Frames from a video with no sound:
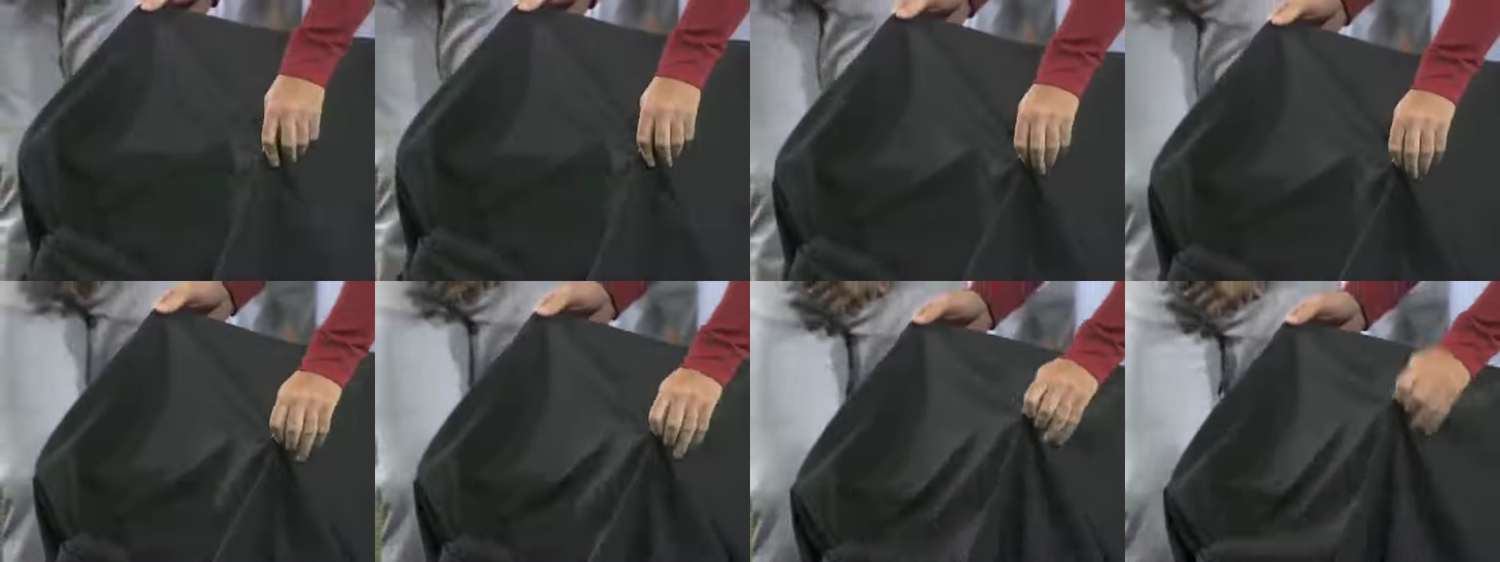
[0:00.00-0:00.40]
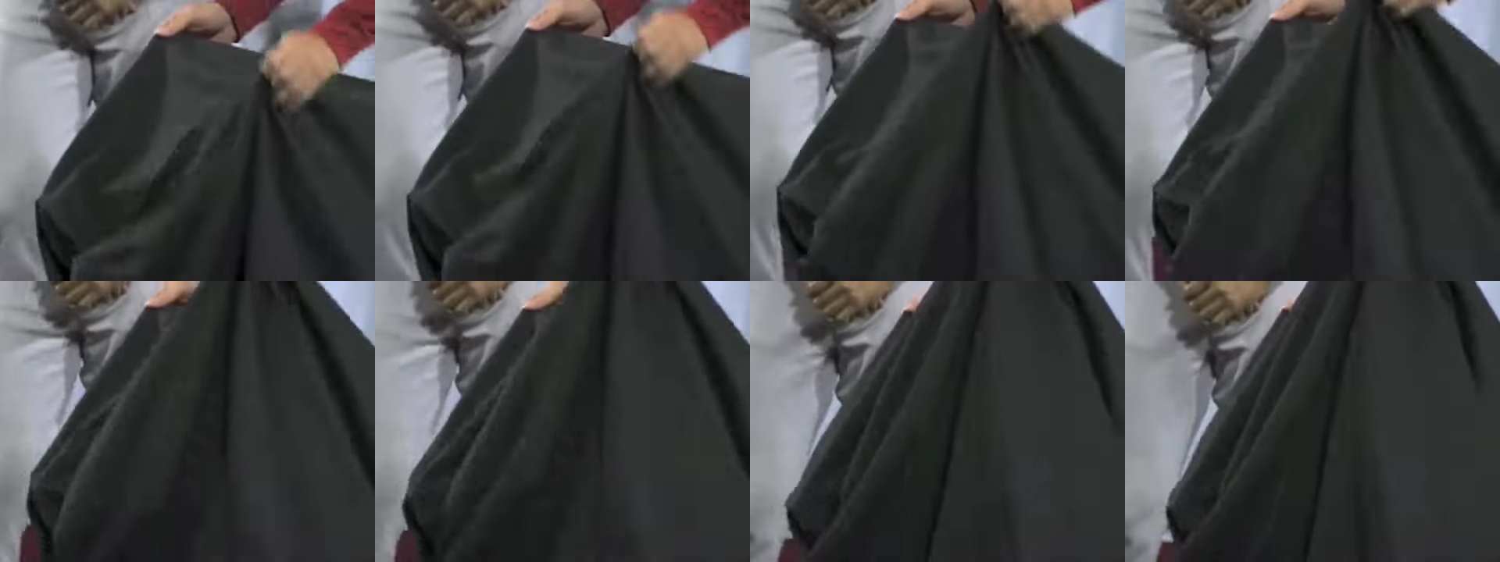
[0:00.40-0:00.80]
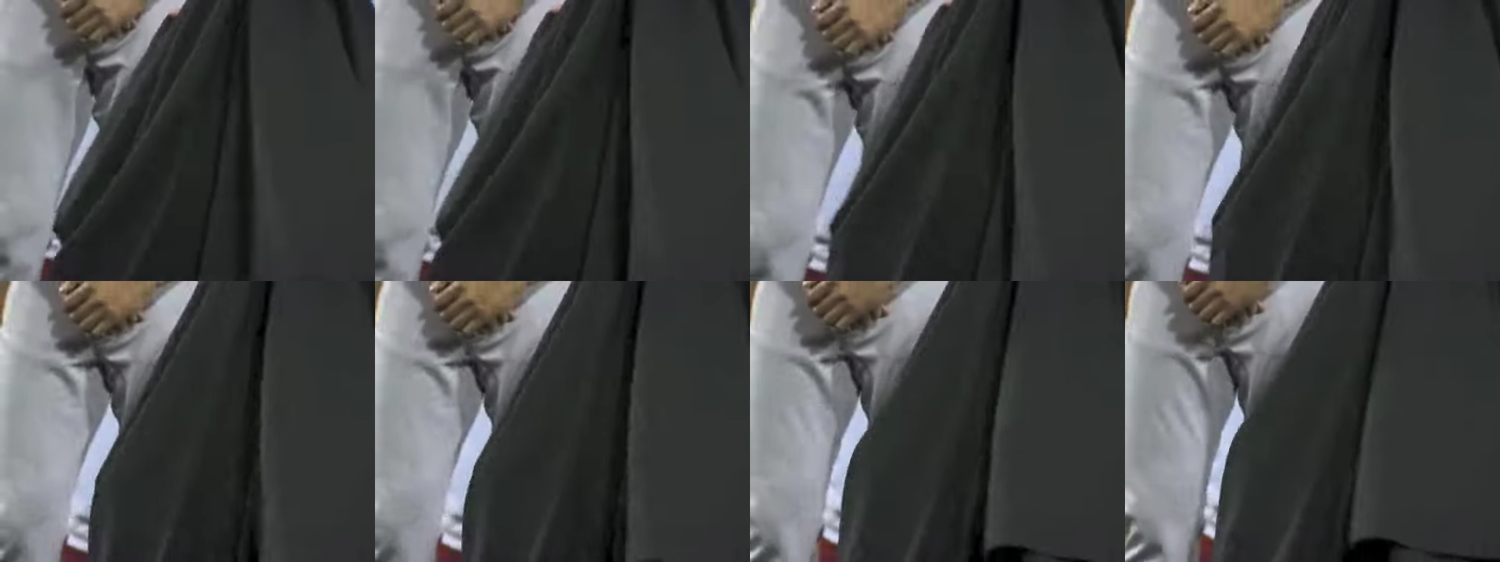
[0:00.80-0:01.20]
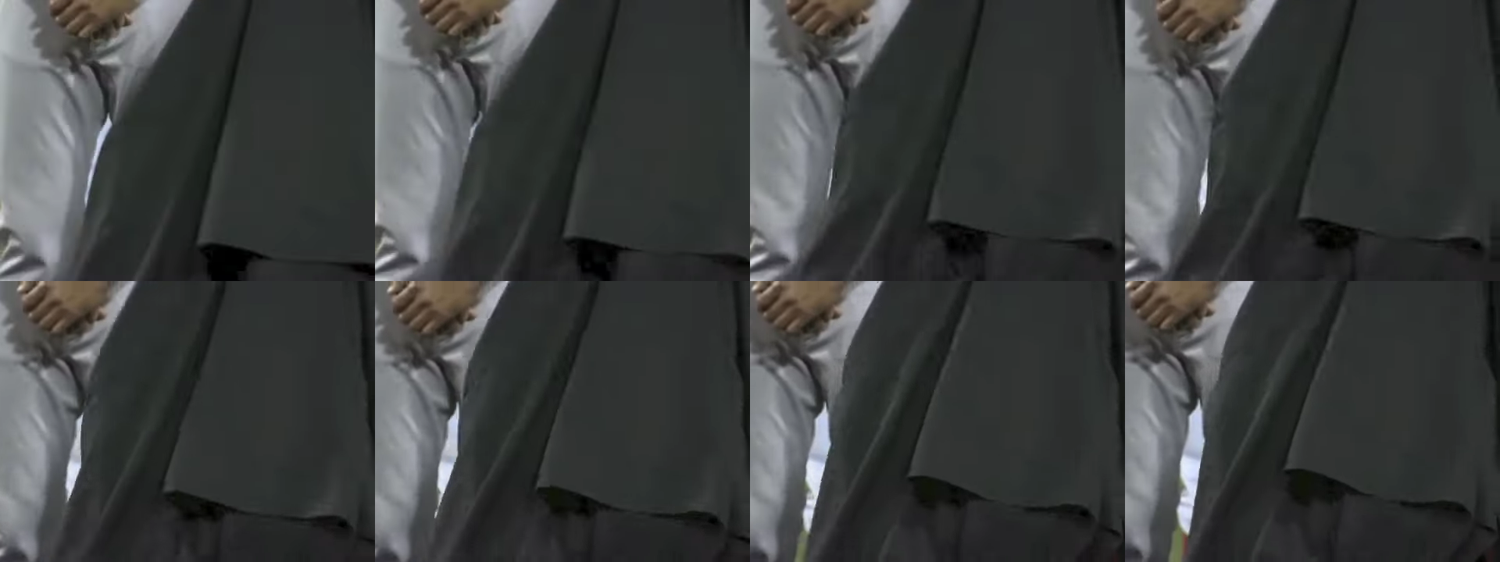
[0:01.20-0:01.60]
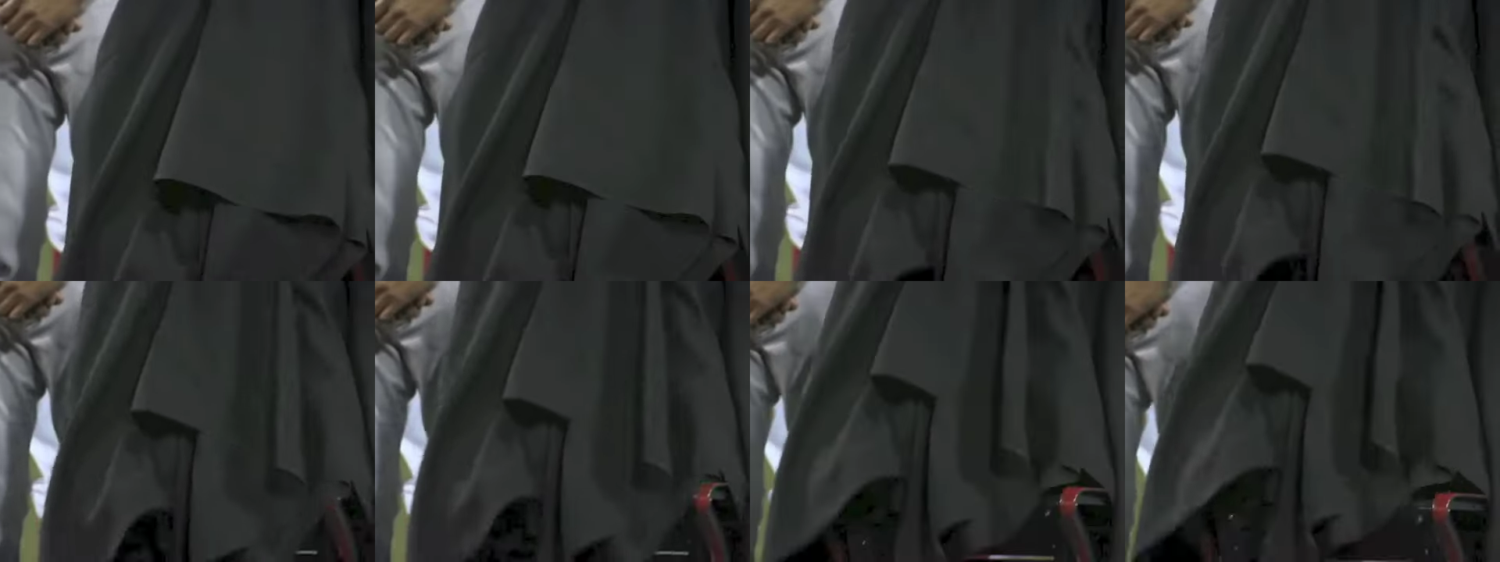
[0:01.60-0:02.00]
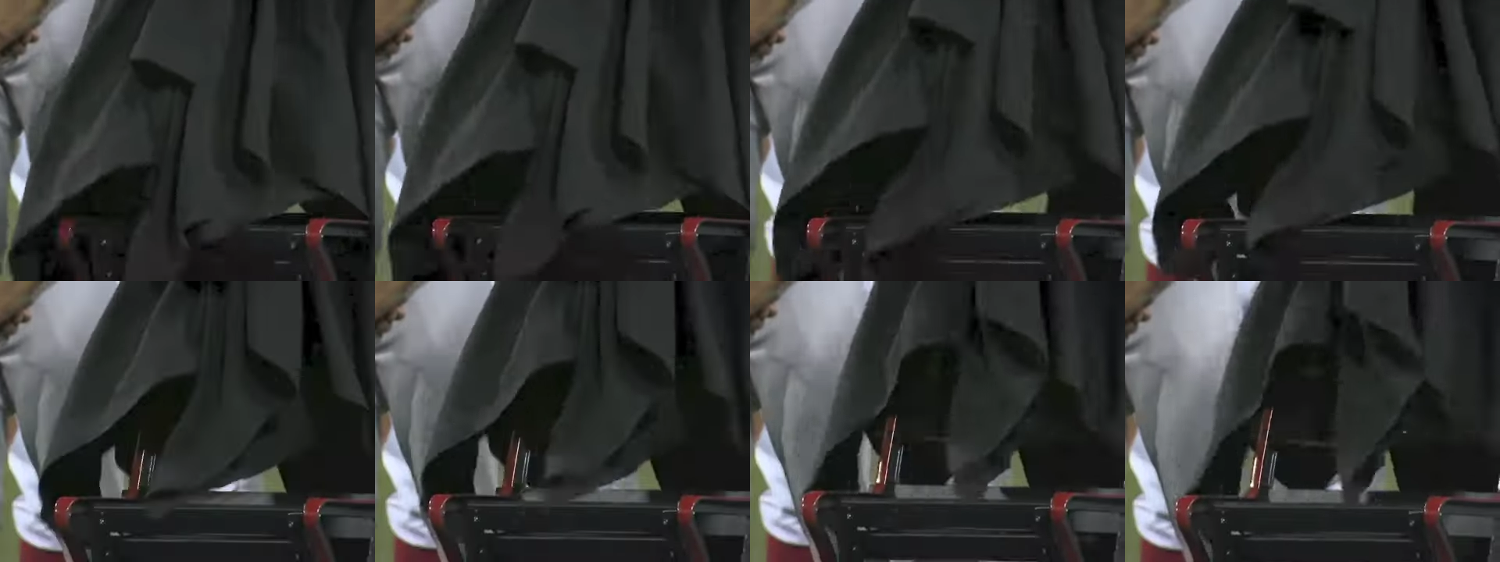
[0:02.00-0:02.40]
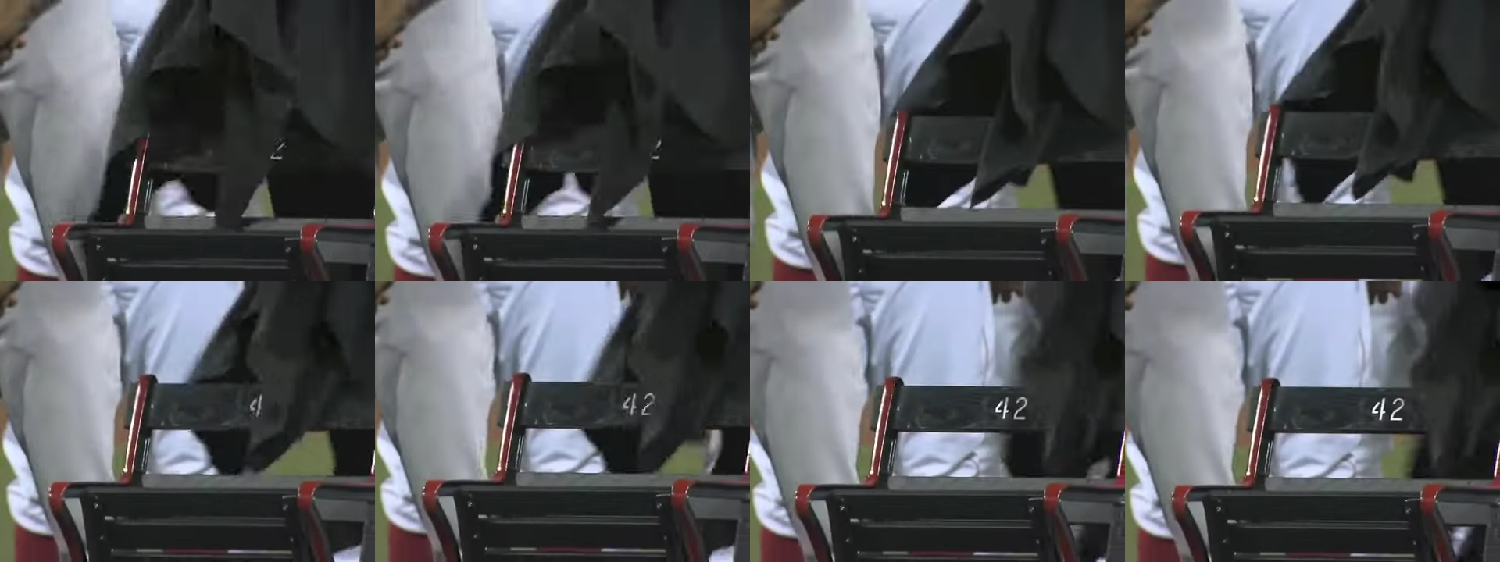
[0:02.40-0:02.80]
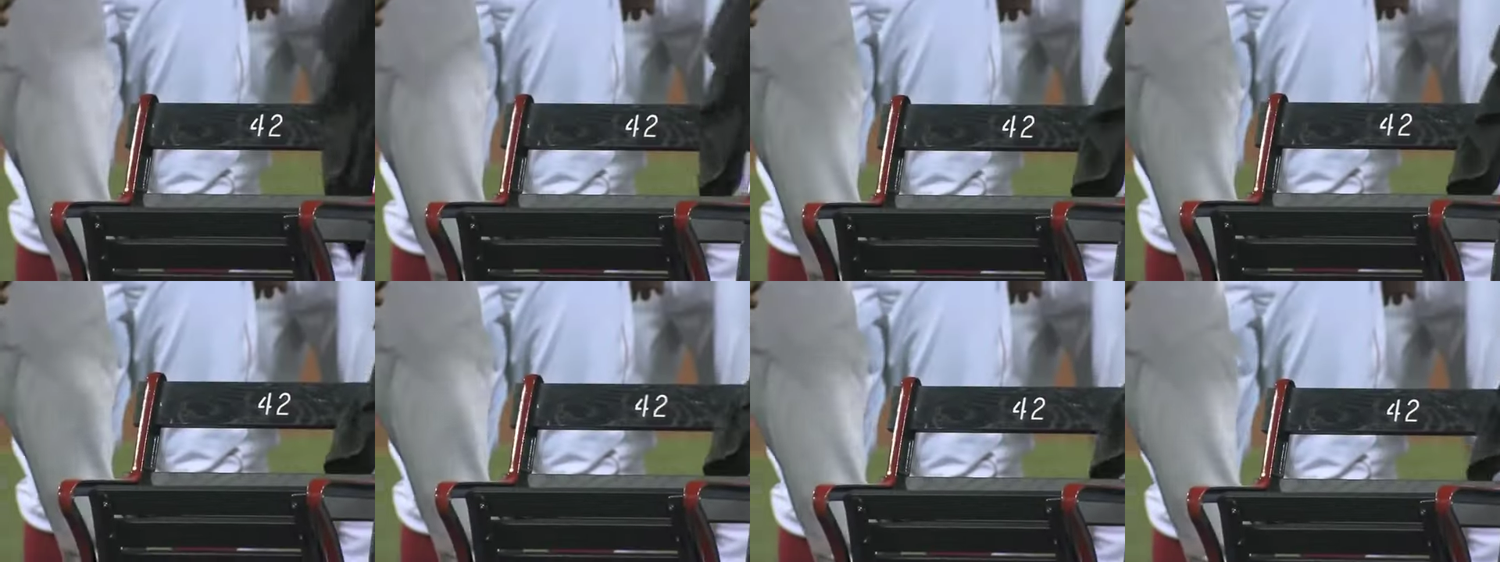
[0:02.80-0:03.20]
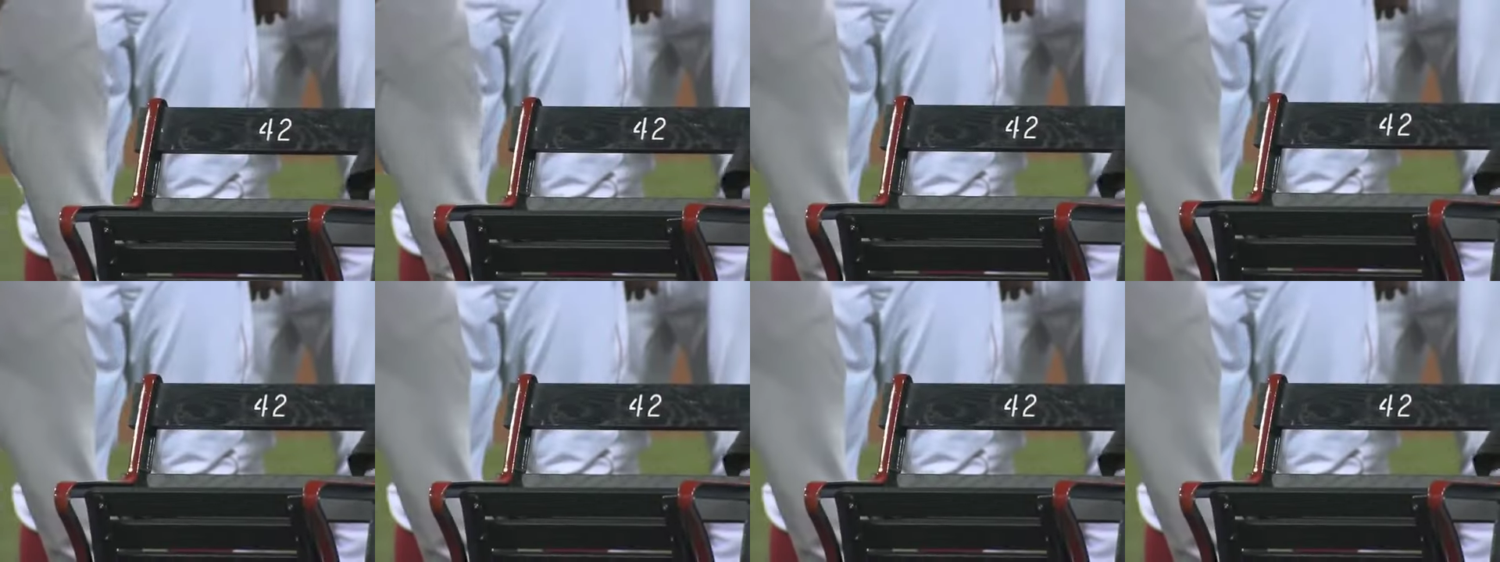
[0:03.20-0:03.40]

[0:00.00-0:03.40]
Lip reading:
No face is visible, so there are no lips to read.